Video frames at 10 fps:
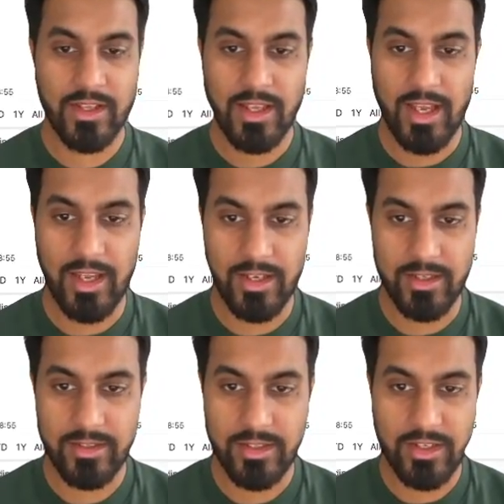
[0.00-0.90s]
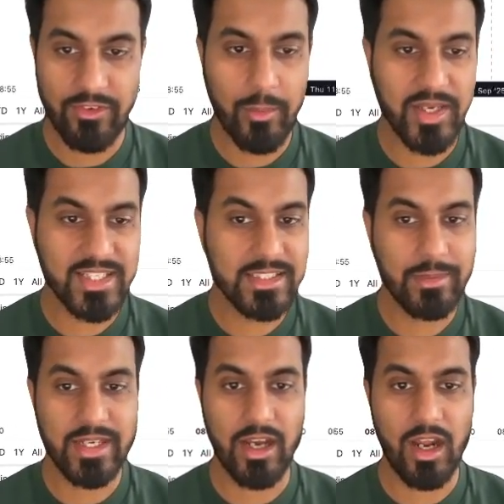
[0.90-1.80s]
And if I'm
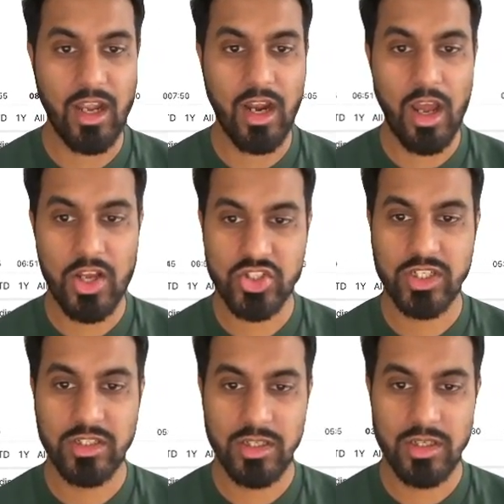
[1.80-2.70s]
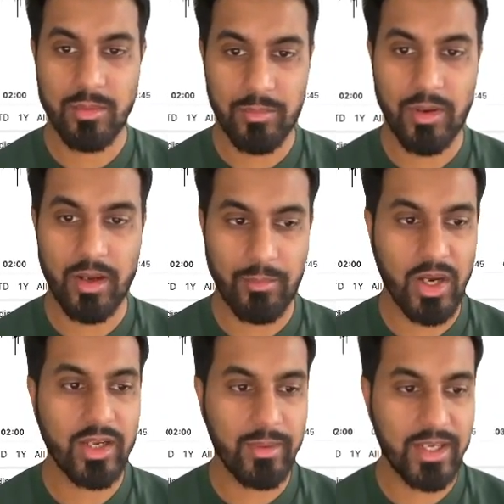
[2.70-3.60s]
anticipating a larger
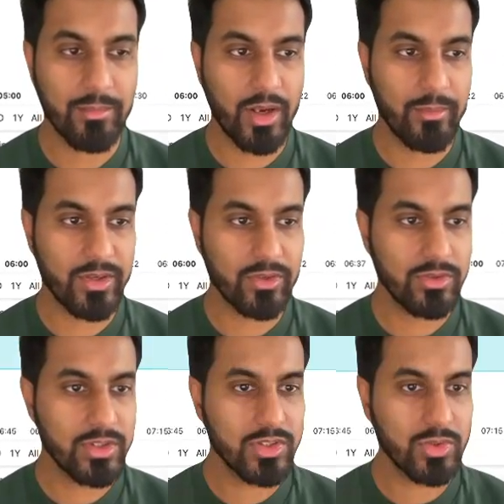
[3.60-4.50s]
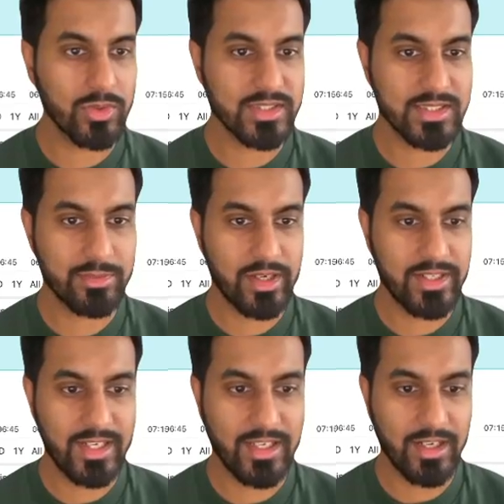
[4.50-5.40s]
market maker buy model towards this prior
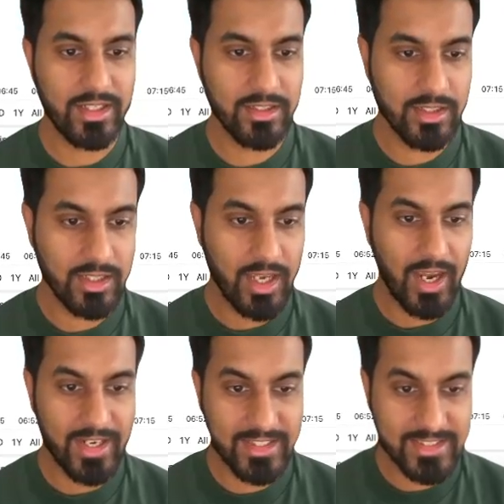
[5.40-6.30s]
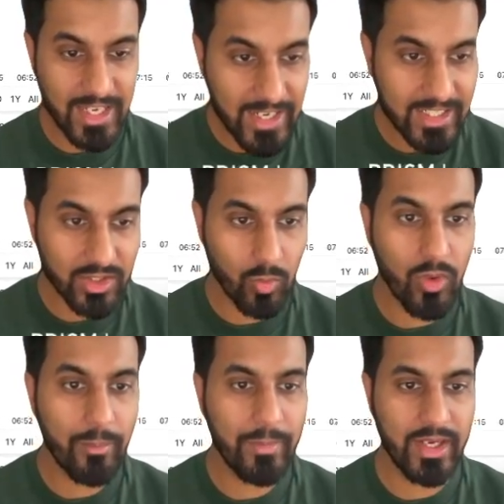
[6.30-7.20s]
daily high, I can take the
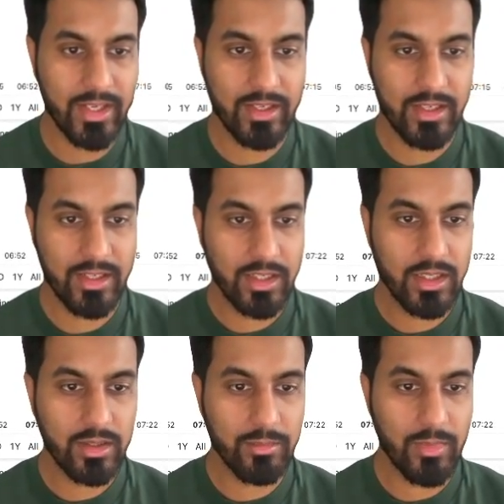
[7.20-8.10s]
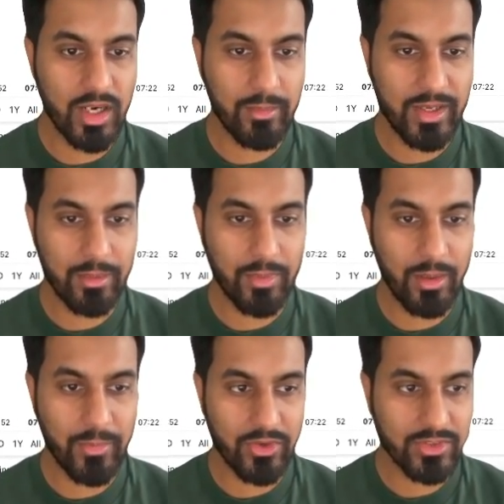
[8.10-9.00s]
1 minute market maker buy
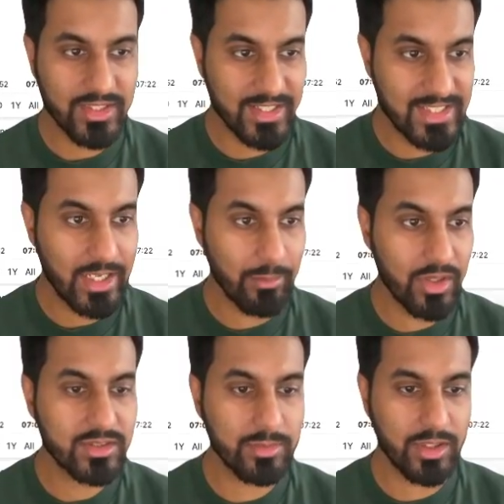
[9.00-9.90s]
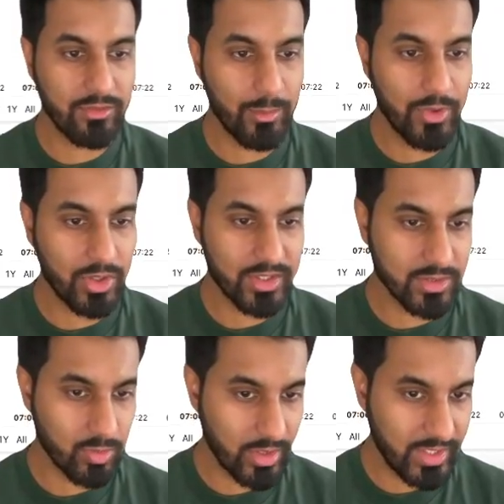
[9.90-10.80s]
models and take multiple of them. Look,
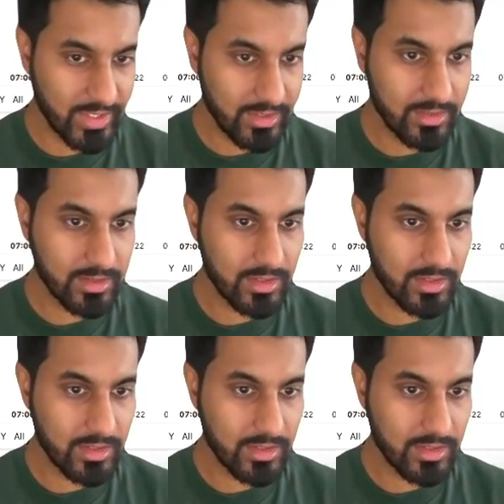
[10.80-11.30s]
there's one here.